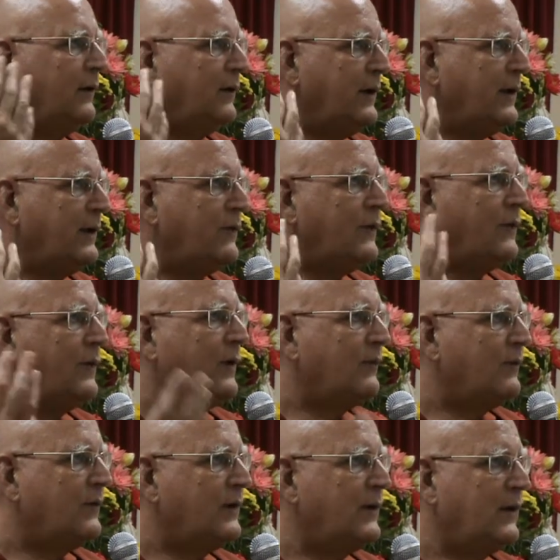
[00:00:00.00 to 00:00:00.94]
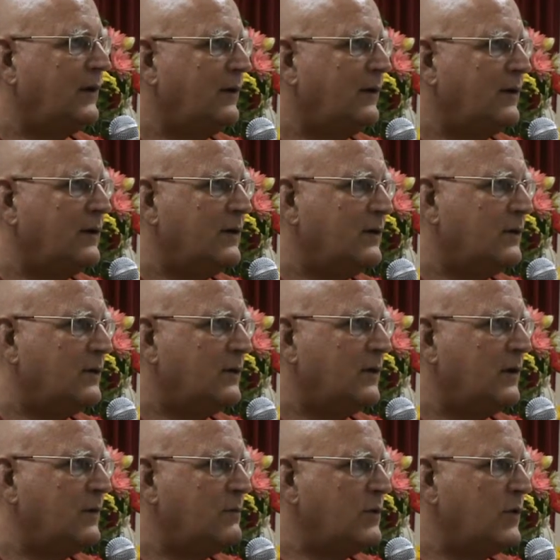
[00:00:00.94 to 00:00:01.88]
at least you have seen
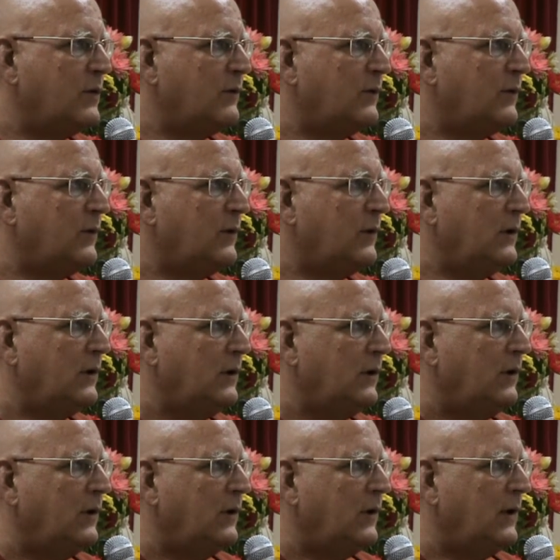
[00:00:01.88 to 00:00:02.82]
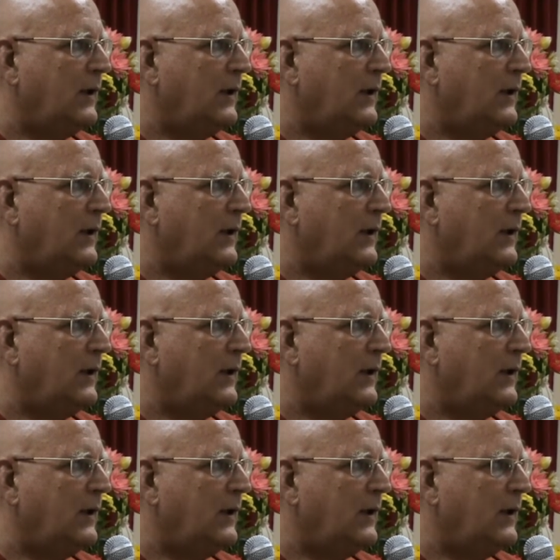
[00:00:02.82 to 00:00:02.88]
this beautiful